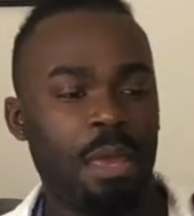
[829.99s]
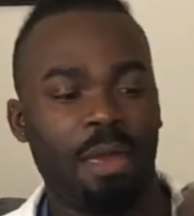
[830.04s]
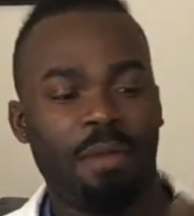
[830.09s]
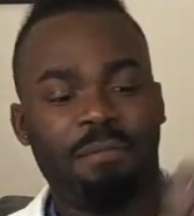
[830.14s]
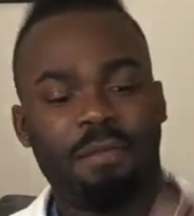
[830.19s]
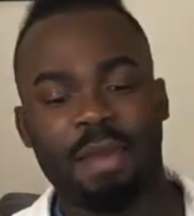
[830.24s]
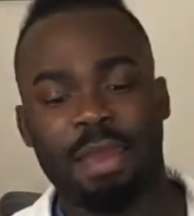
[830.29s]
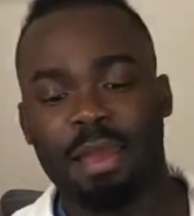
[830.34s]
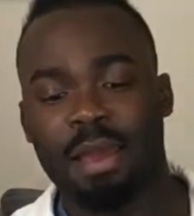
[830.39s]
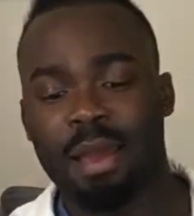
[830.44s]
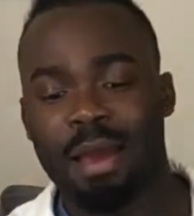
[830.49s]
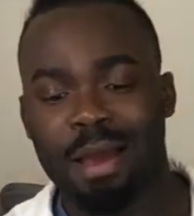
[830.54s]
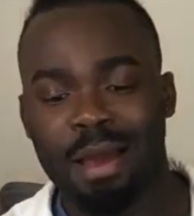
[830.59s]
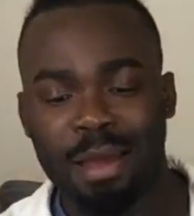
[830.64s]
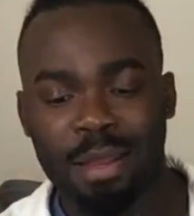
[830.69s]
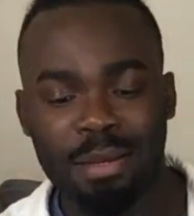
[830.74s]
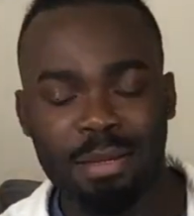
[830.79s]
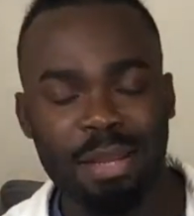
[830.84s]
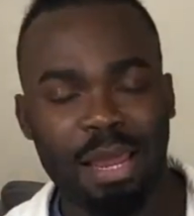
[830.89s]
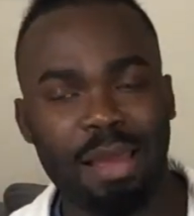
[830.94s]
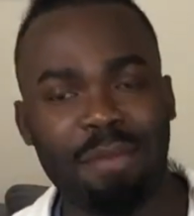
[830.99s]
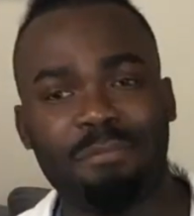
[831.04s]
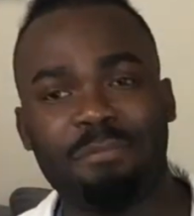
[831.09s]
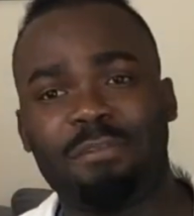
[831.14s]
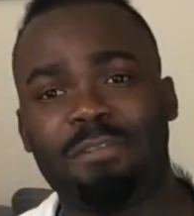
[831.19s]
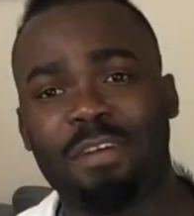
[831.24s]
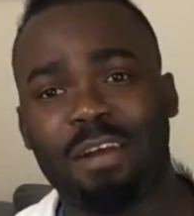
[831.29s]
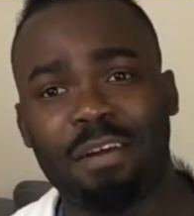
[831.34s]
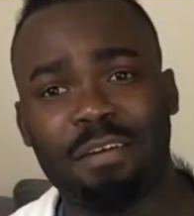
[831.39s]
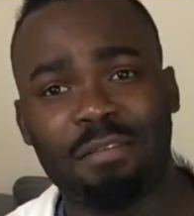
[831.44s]
If I can't, I'm
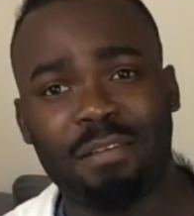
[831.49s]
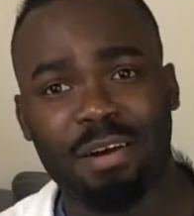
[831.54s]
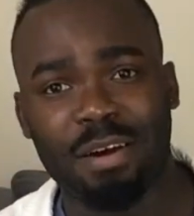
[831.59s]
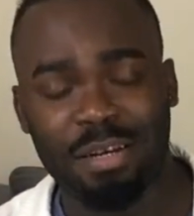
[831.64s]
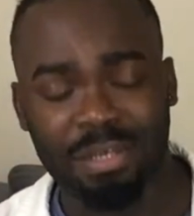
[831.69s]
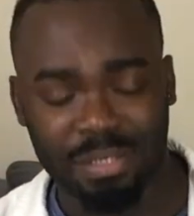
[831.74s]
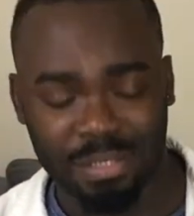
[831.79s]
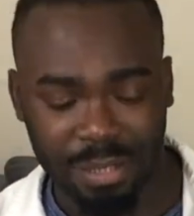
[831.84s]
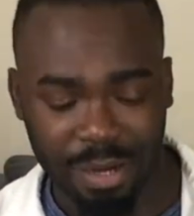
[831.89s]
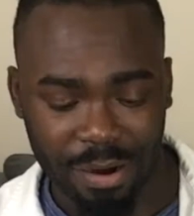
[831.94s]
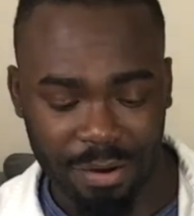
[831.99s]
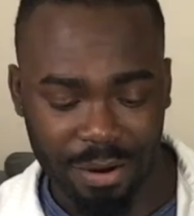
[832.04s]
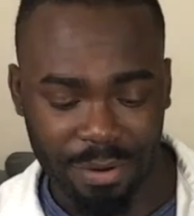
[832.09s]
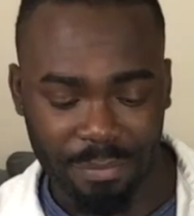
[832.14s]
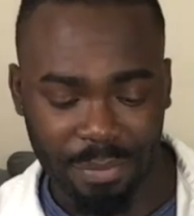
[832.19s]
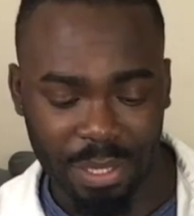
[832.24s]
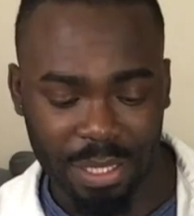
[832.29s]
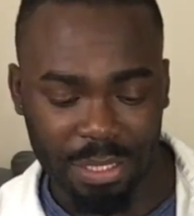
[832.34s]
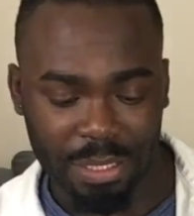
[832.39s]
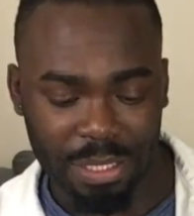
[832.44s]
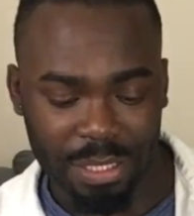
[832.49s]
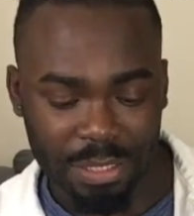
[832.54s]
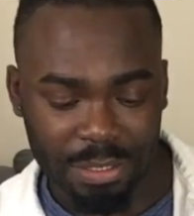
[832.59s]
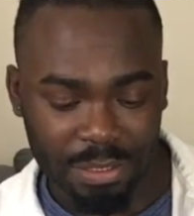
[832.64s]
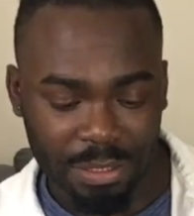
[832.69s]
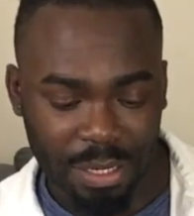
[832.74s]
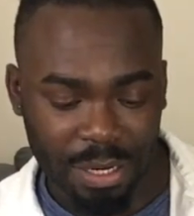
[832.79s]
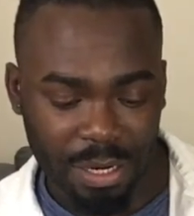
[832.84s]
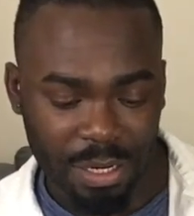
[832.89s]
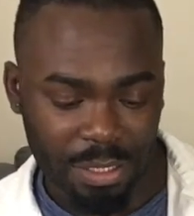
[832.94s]
very, very sorry. But
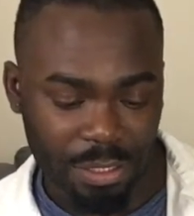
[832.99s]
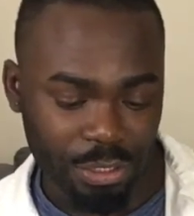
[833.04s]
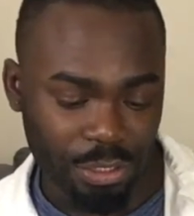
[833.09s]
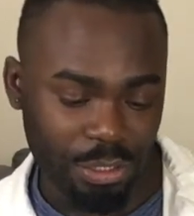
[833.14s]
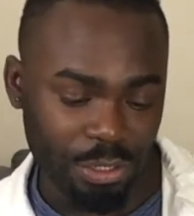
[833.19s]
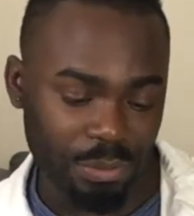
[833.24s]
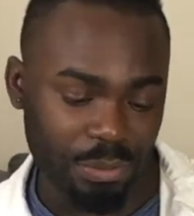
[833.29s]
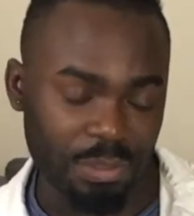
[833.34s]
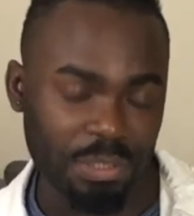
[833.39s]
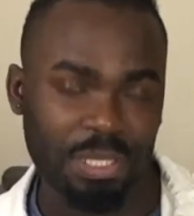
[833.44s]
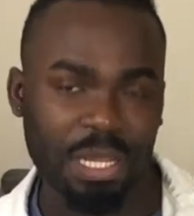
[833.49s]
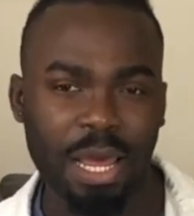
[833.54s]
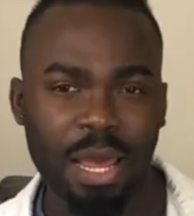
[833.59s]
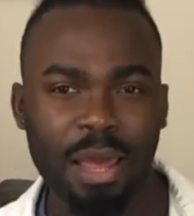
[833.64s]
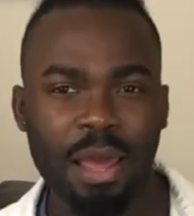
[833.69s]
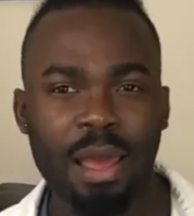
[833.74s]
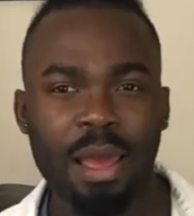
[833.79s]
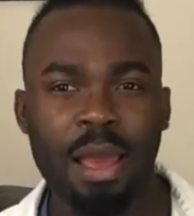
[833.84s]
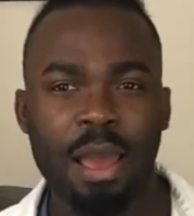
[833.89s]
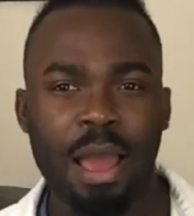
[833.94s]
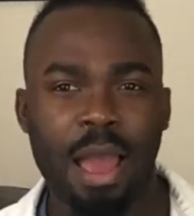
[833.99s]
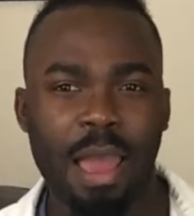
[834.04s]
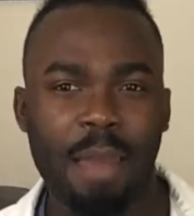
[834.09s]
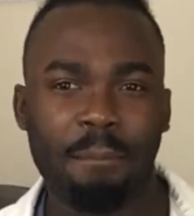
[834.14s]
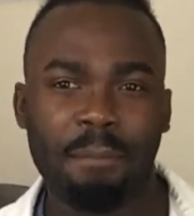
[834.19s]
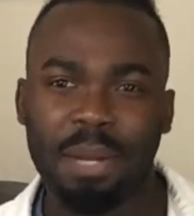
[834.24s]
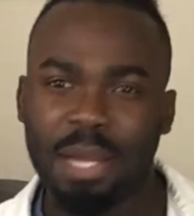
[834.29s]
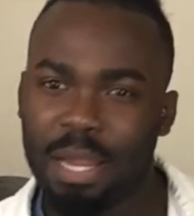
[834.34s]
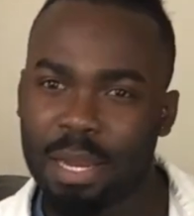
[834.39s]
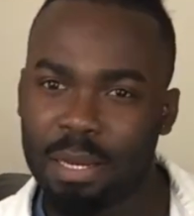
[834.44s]
these are the shoes that
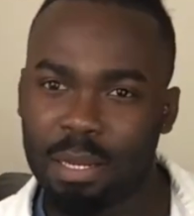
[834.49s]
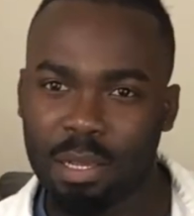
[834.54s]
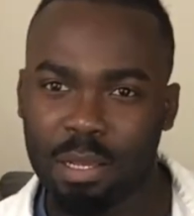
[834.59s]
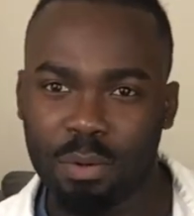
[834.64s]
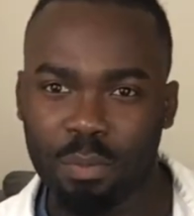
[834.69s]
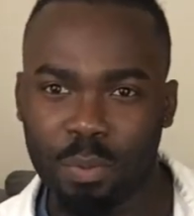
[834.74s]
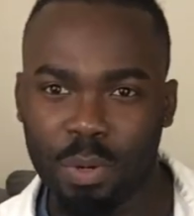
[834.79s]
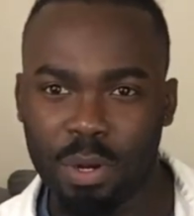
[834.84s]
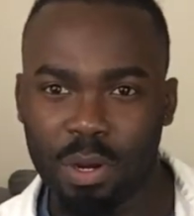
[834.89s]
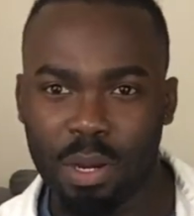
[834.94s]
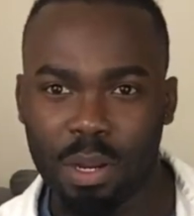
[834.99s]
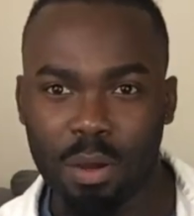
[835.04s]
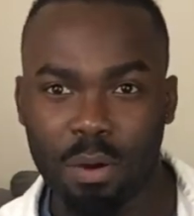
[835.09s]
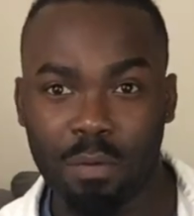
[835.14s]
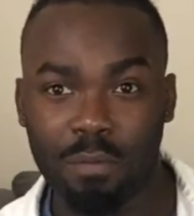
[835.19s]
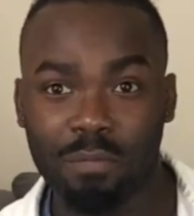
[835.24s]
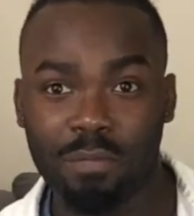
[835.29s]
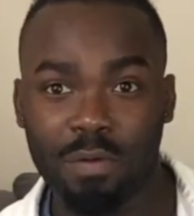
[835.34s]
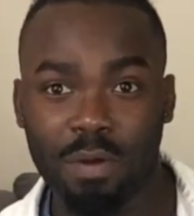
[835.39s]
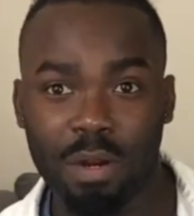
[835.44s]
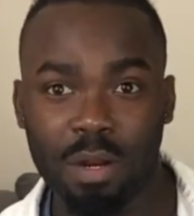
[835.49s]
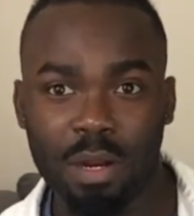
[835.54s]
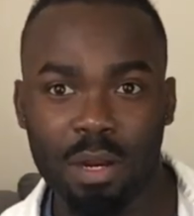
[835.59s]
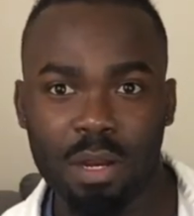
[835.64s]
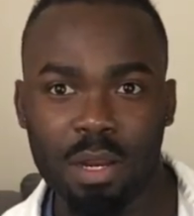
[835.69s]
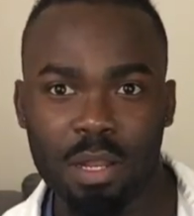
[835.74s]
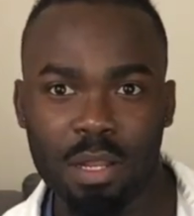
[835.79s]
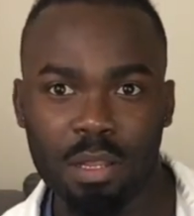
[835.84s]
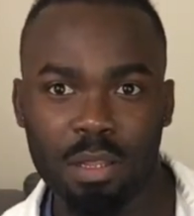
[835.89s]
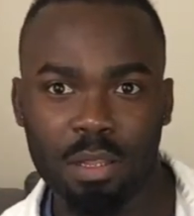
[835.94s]
I'm planning on wearing over
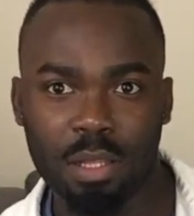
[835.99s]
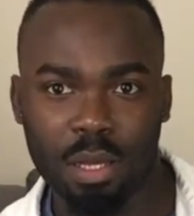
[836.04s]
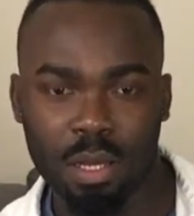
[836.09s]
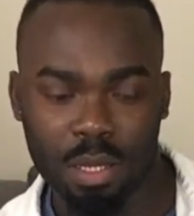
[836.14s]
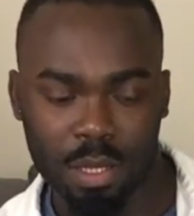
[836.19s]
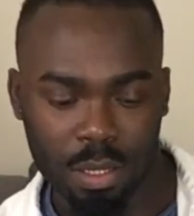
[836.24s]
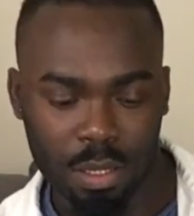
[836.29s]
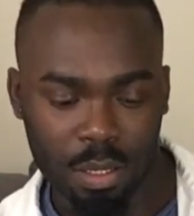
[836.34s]
the